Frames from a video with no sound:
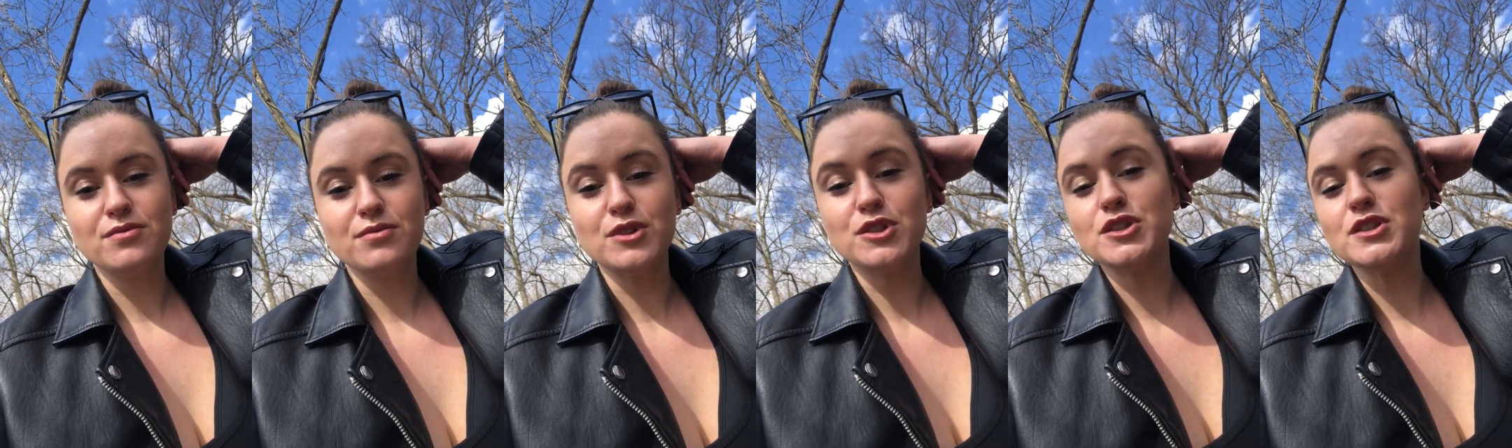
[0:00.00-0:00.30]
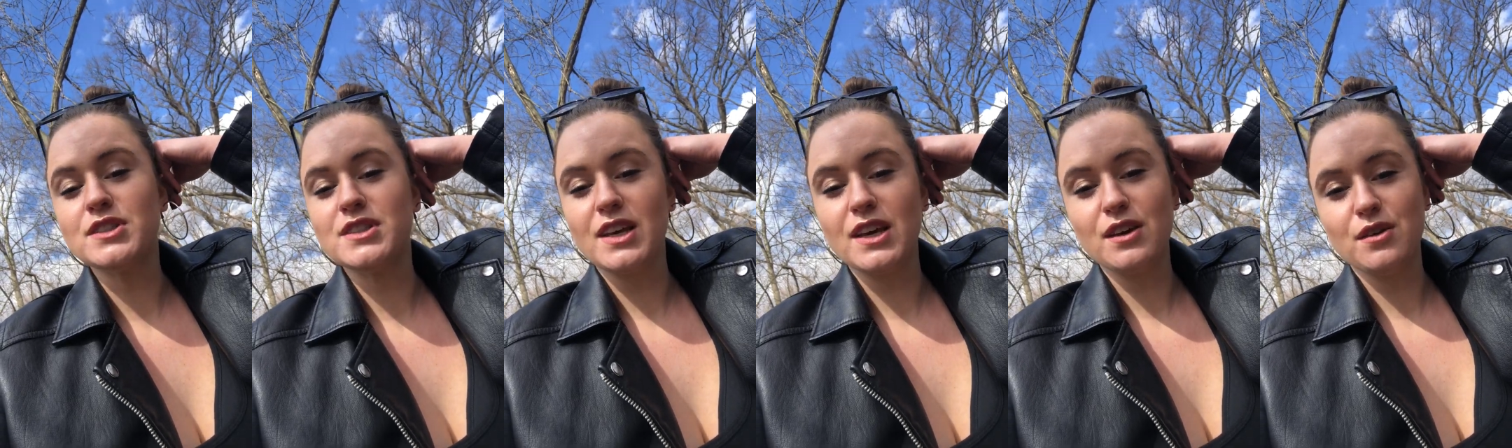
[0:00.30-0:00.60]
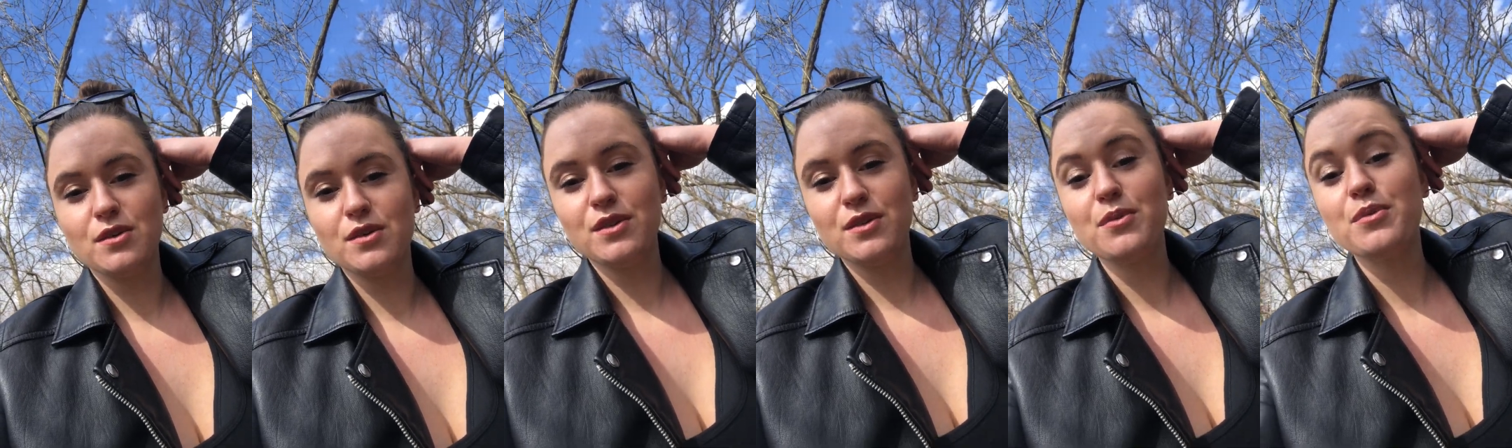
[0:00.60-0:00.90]
which is like
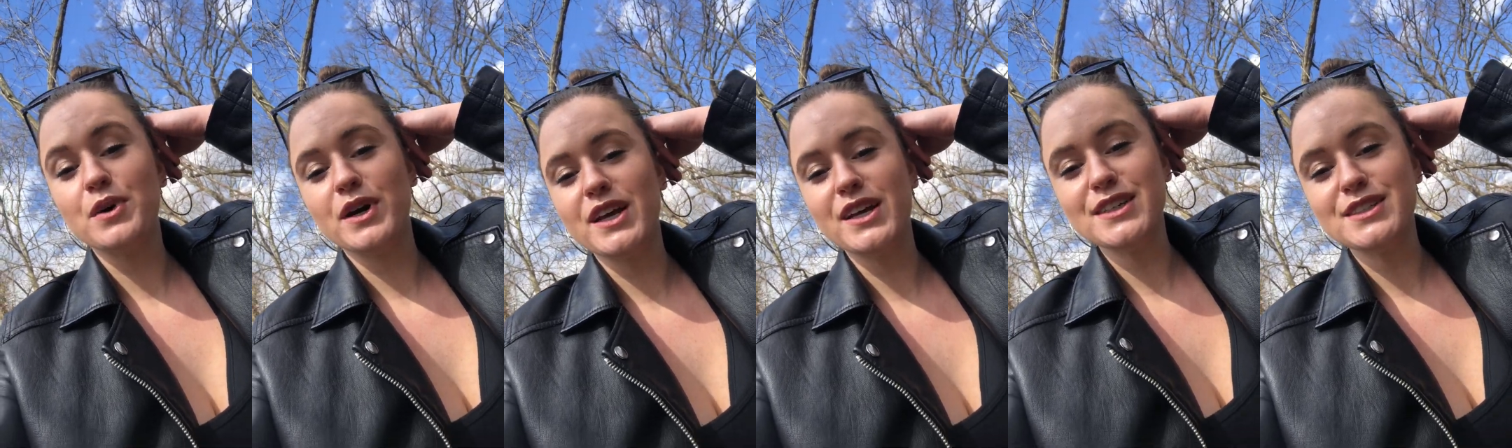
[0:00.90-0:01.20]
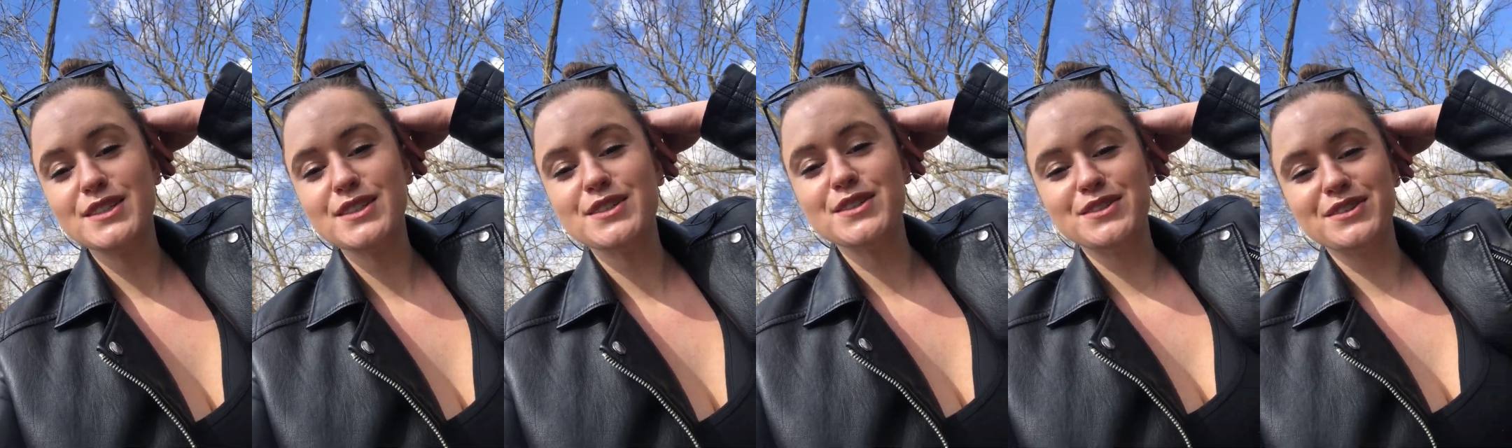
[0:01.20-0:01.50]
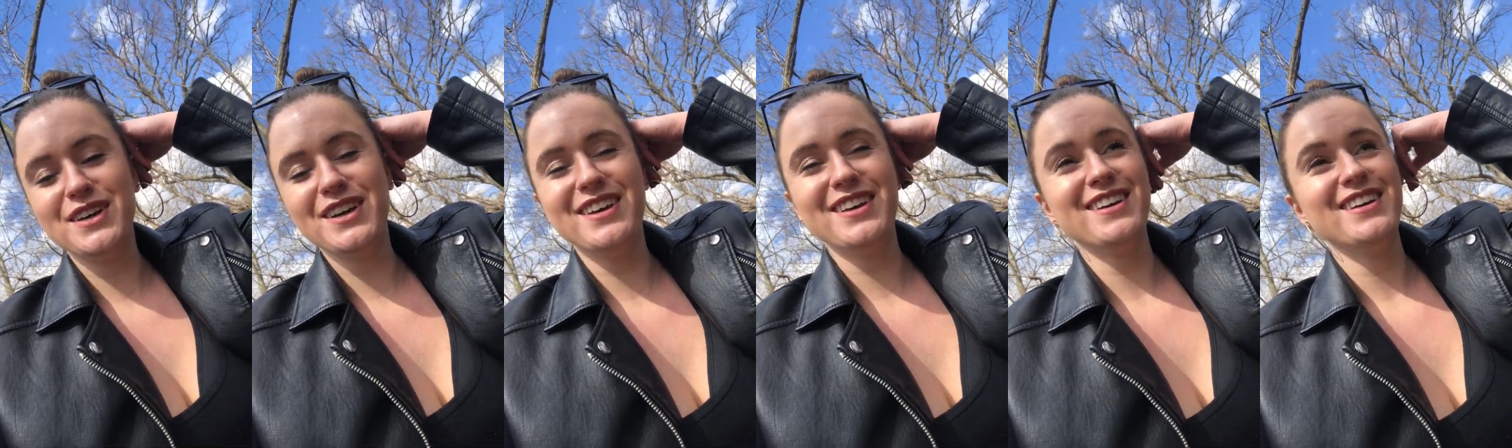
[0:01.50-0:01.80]
what I do
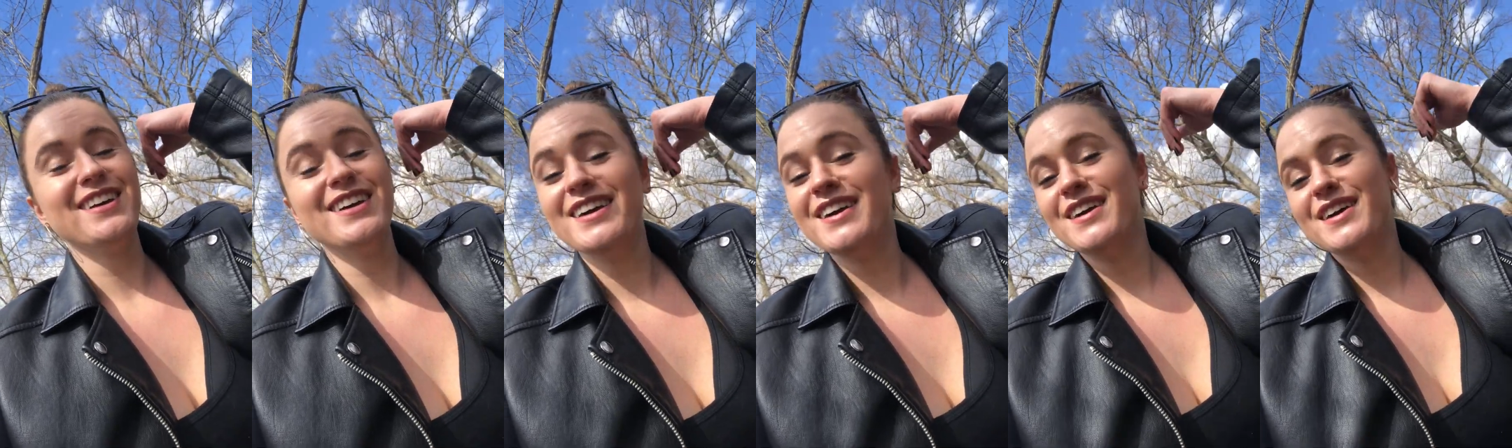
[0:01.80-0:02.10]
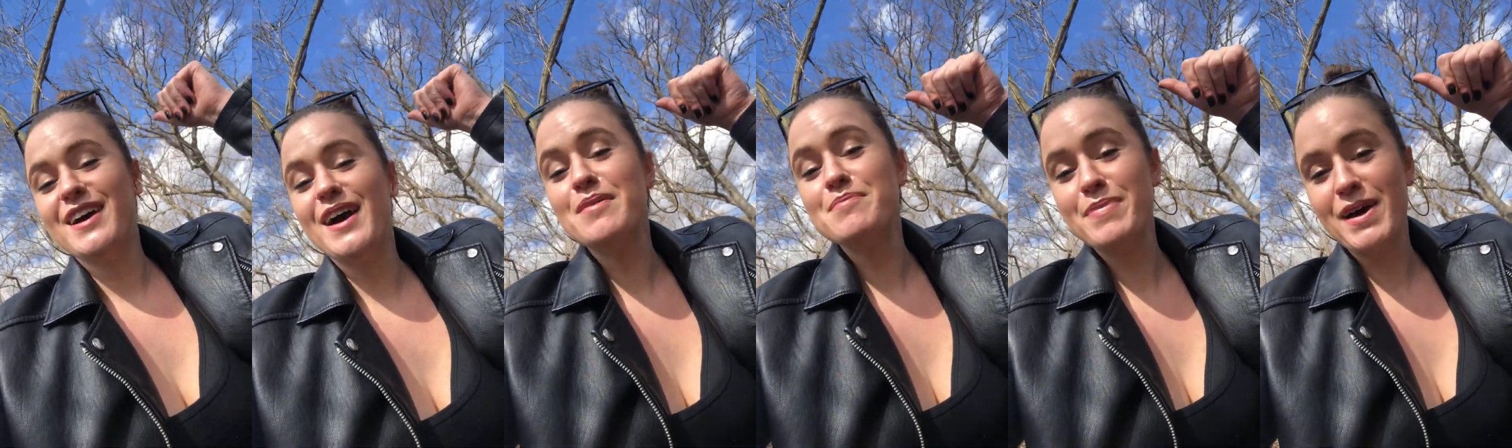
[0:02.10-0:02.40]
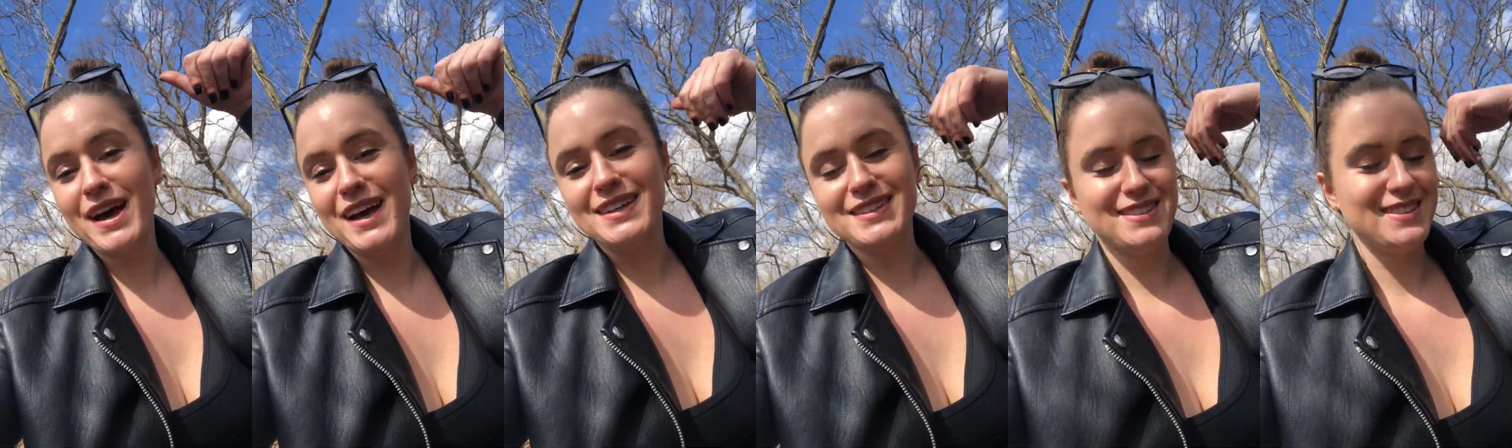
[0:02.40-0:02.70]

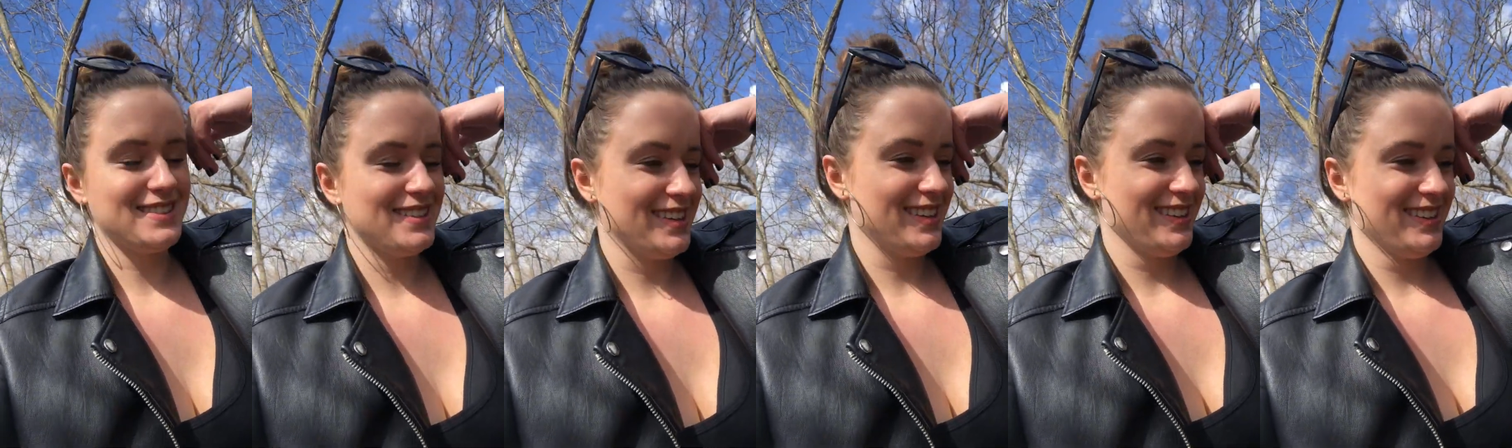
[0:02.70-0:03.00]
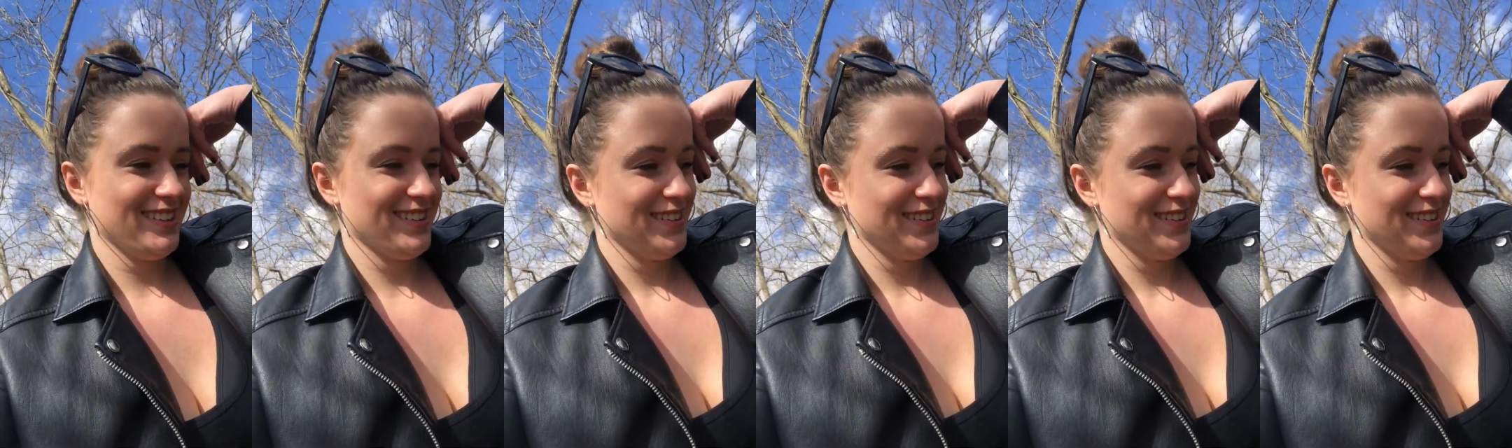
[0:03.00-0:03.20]
best.